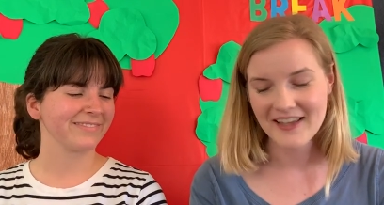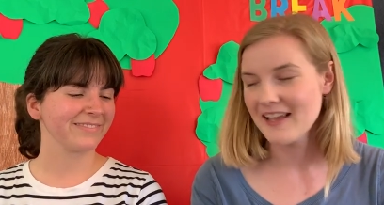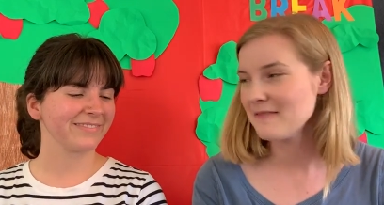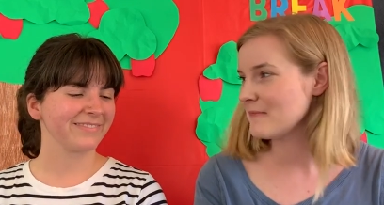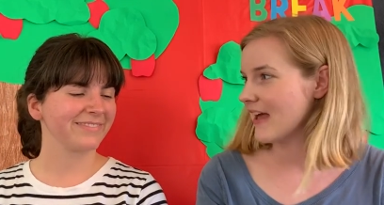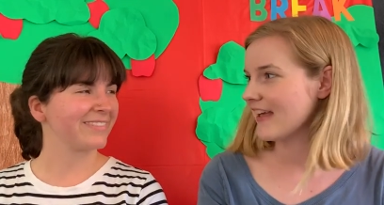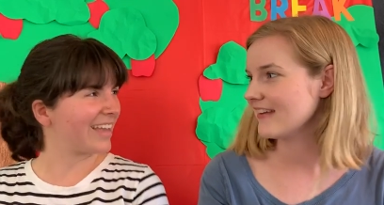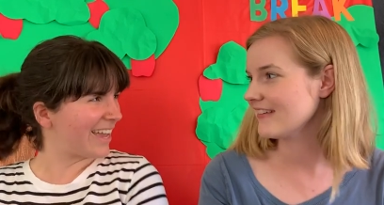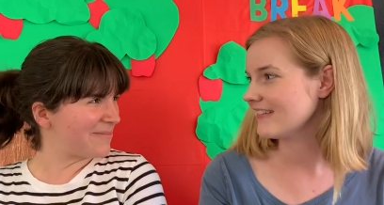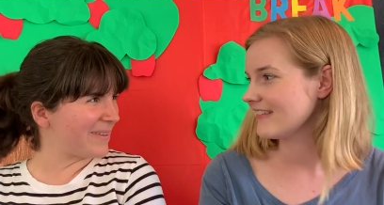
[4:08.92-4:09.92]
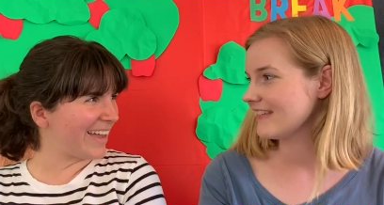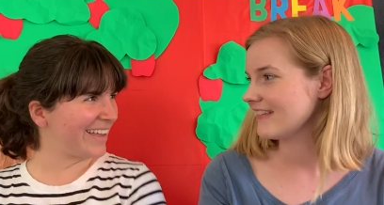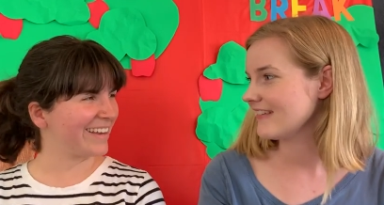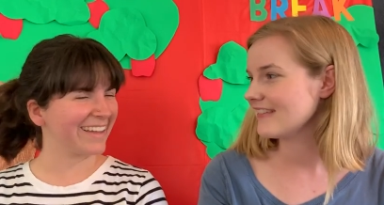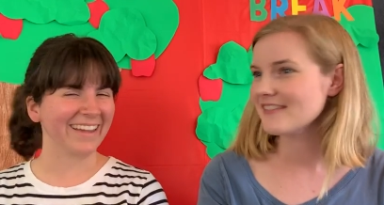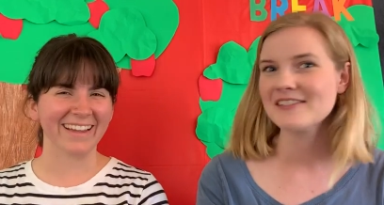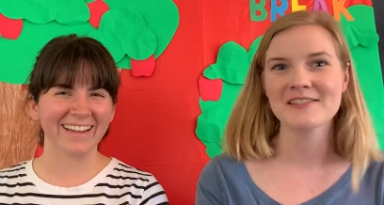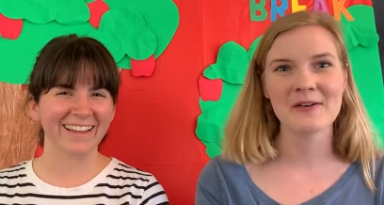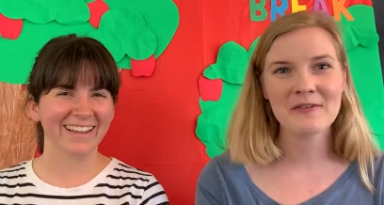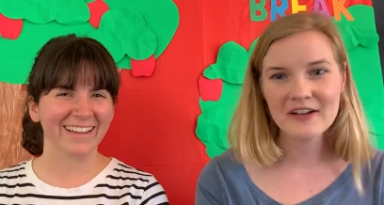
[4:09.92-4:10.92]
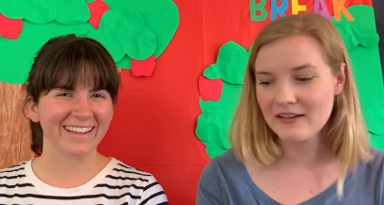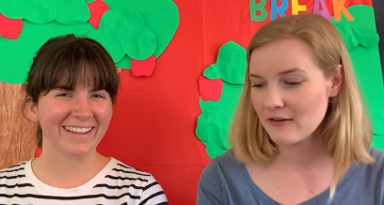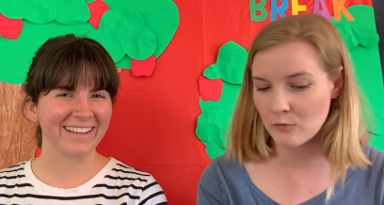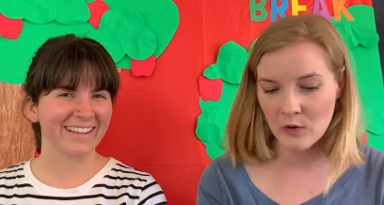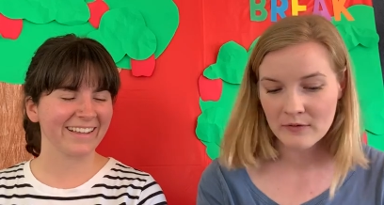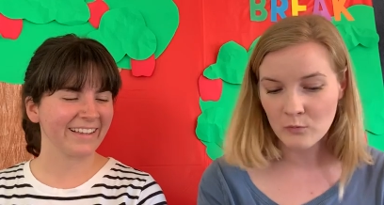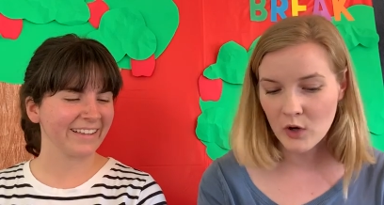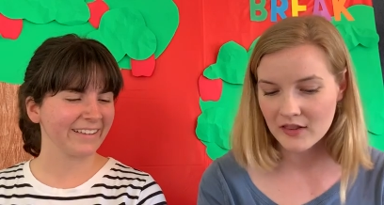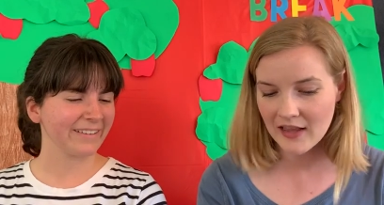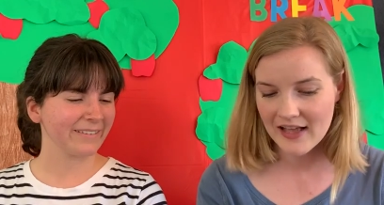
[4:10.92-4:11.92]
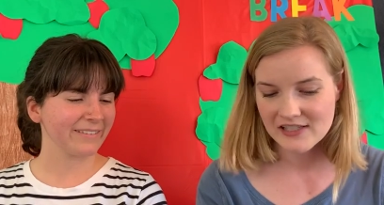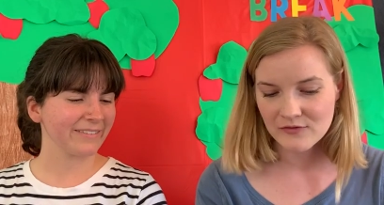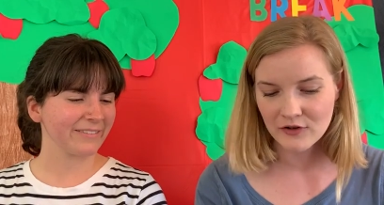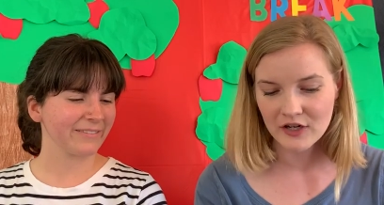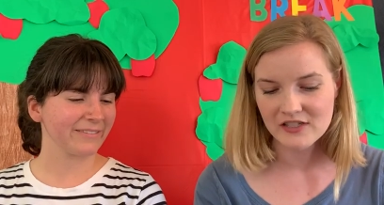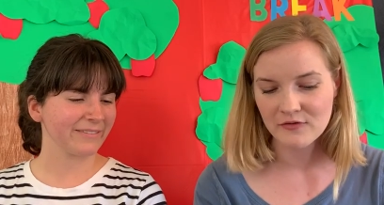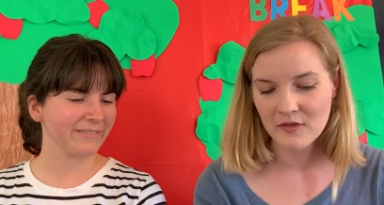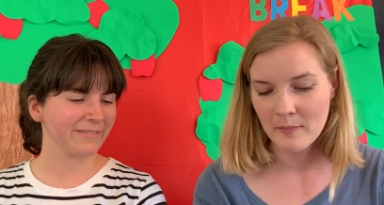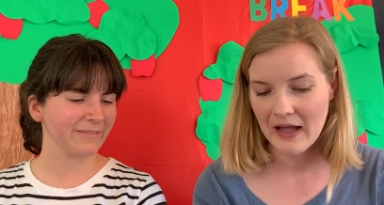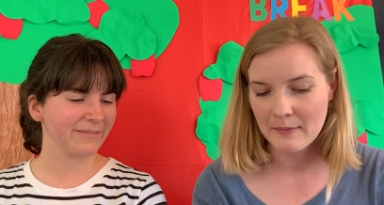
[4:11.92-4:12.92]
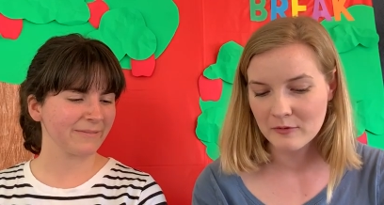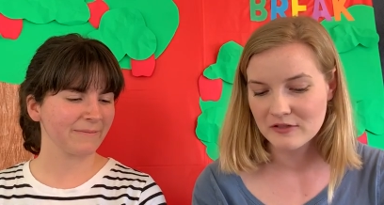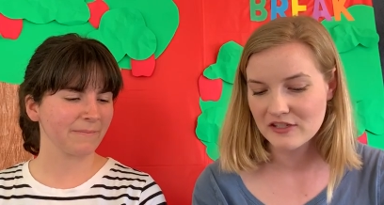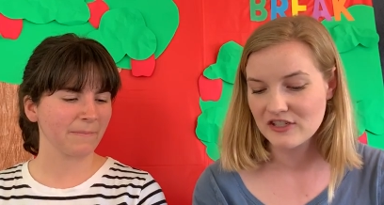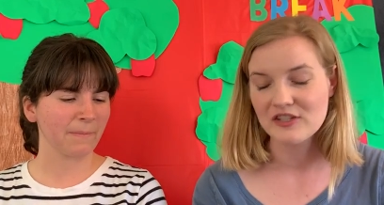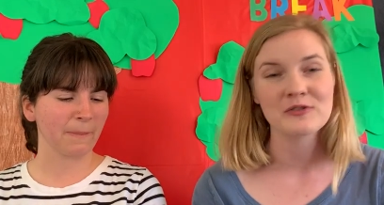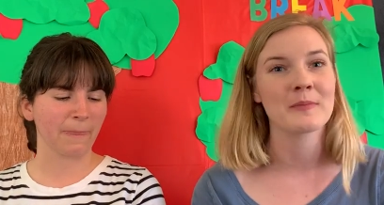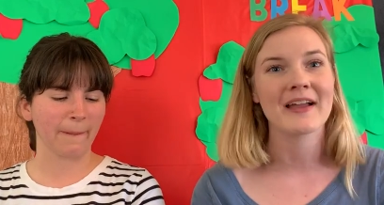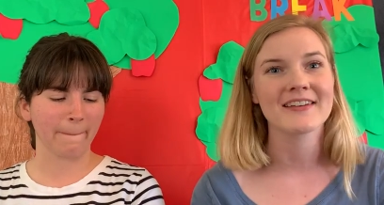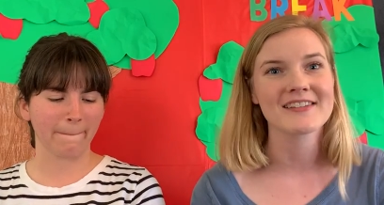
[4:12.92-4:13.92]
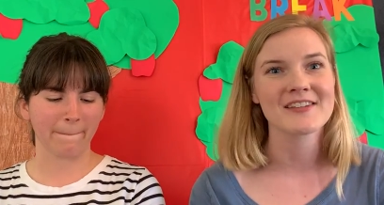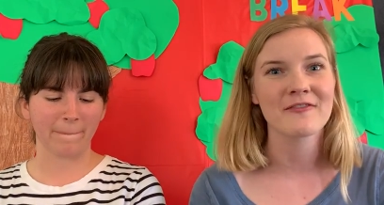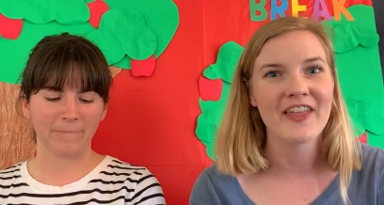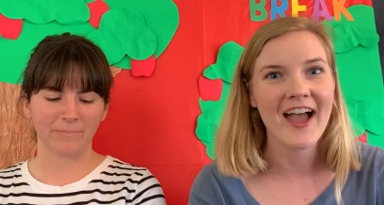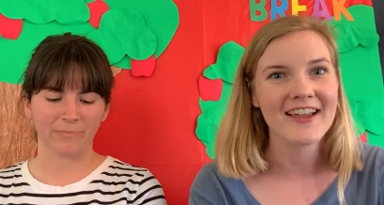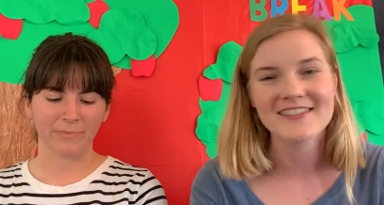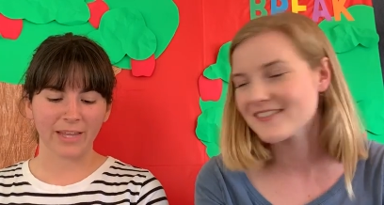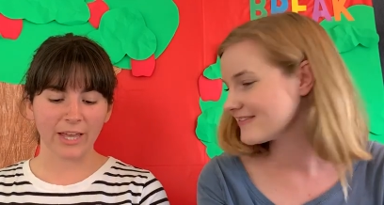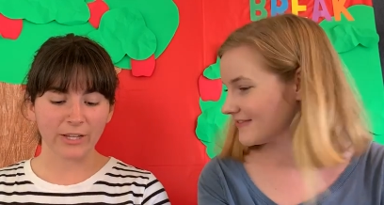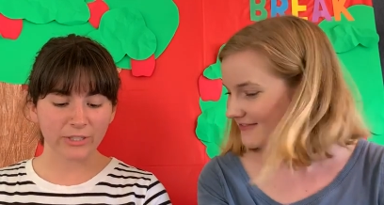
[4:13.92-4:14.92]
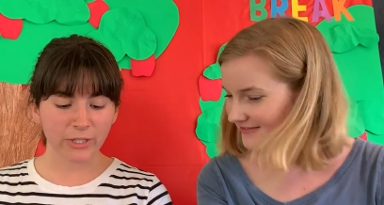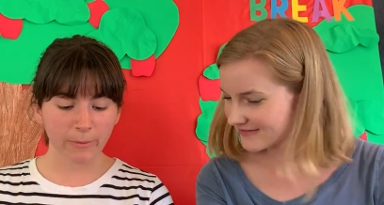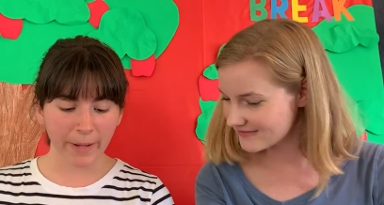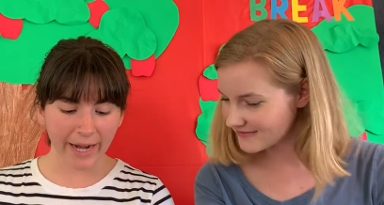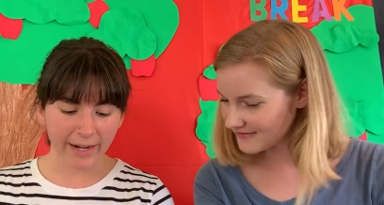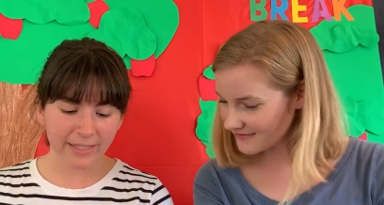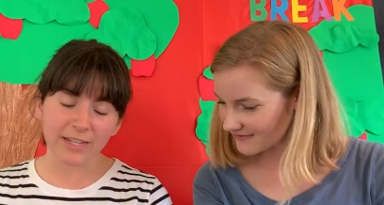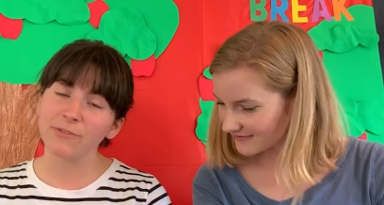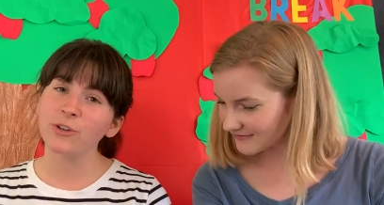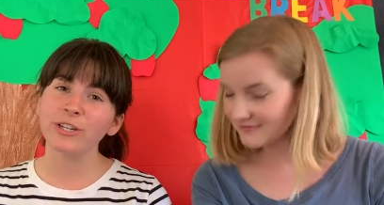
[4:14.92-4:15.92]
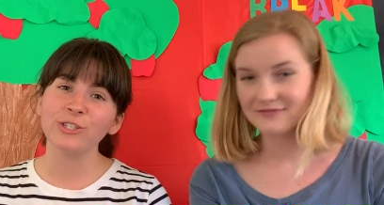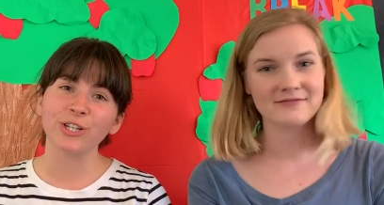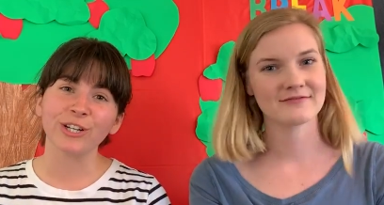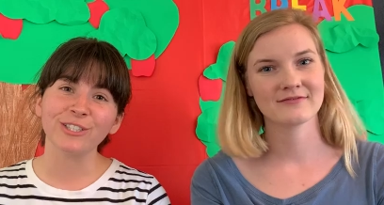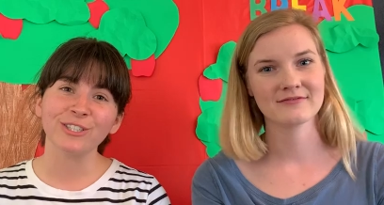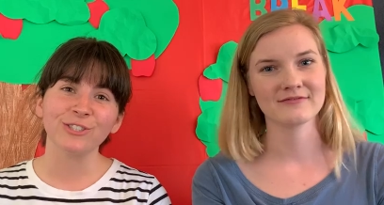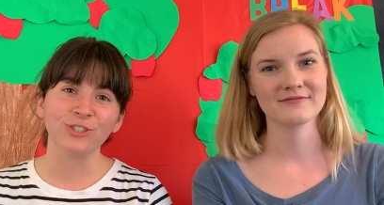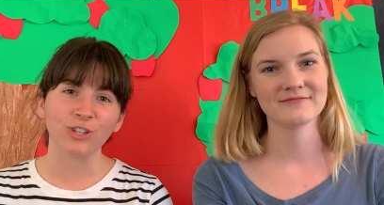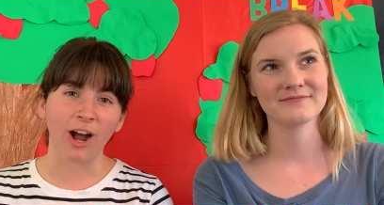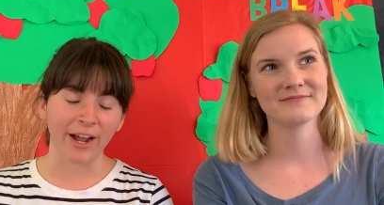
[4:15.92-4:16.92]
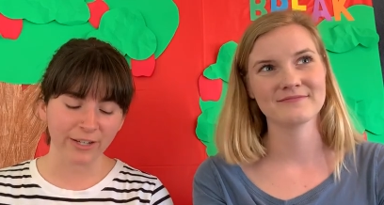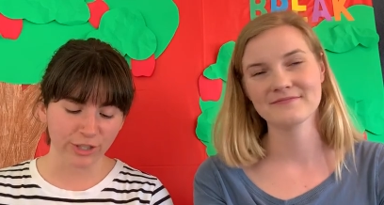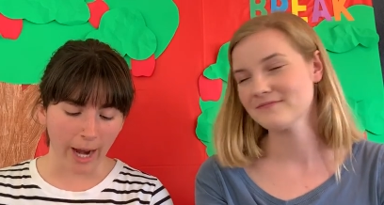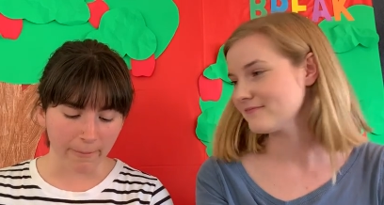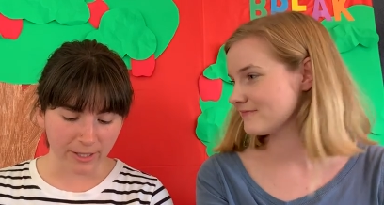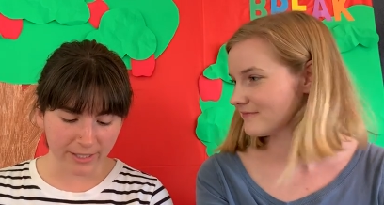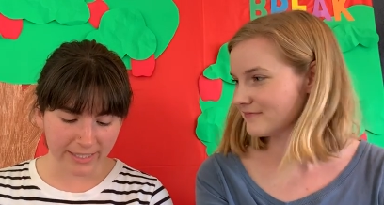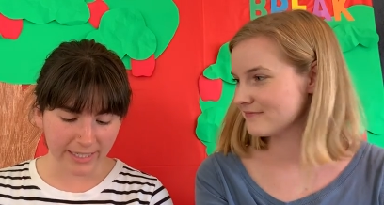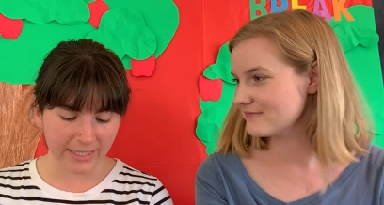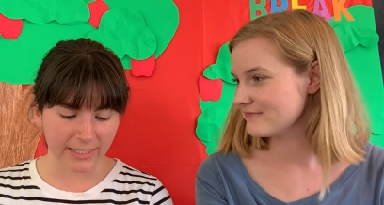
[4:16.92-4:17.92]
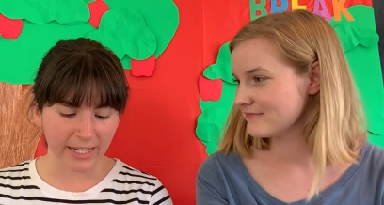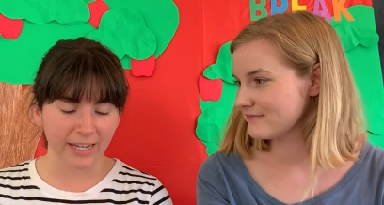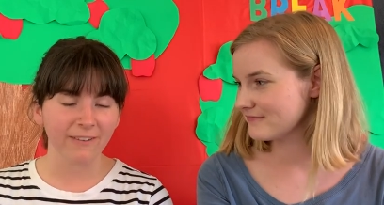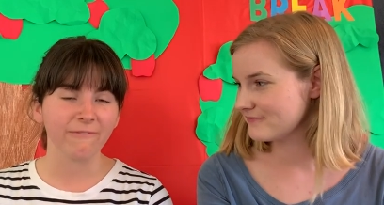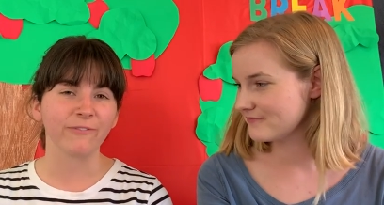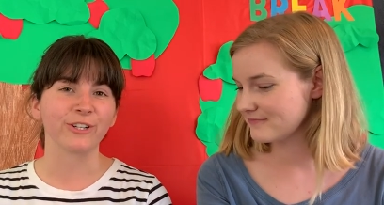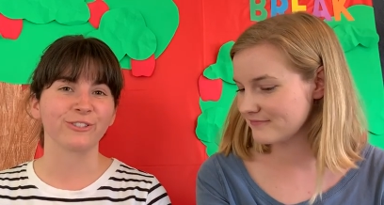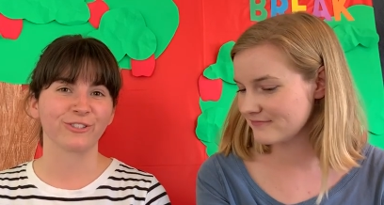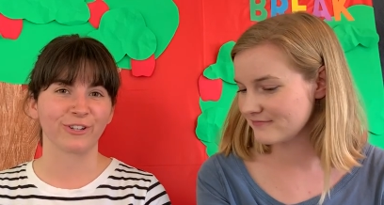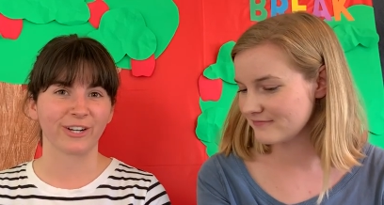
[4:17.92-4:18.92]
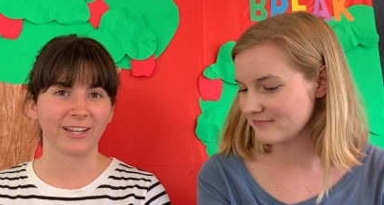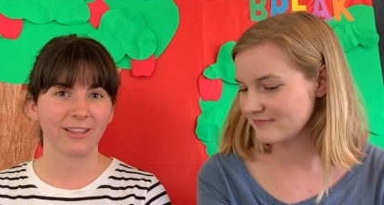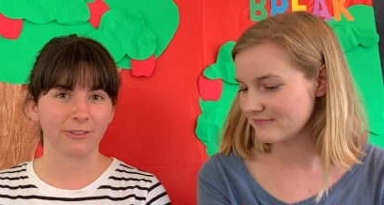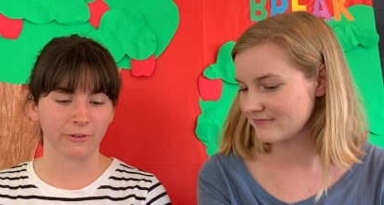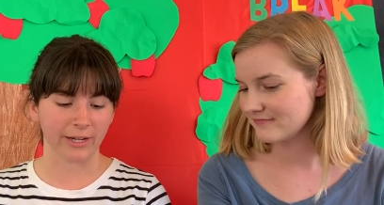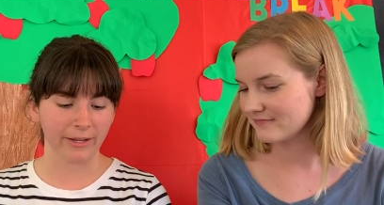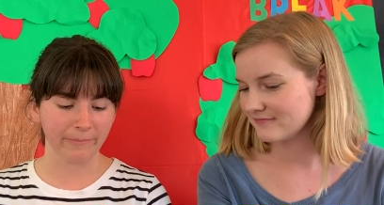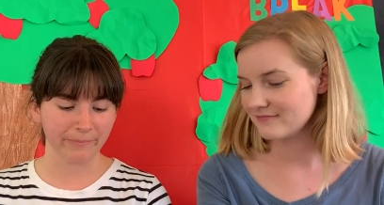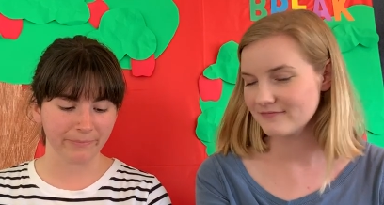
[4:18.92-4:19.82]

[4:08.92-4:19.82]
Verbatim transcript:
Speaker 1: Amen. Amen. So good. One one last verse from the Bible to just remind us of that.
Speaker 2: So parents, if you can turn to John chapter 16, verse 33.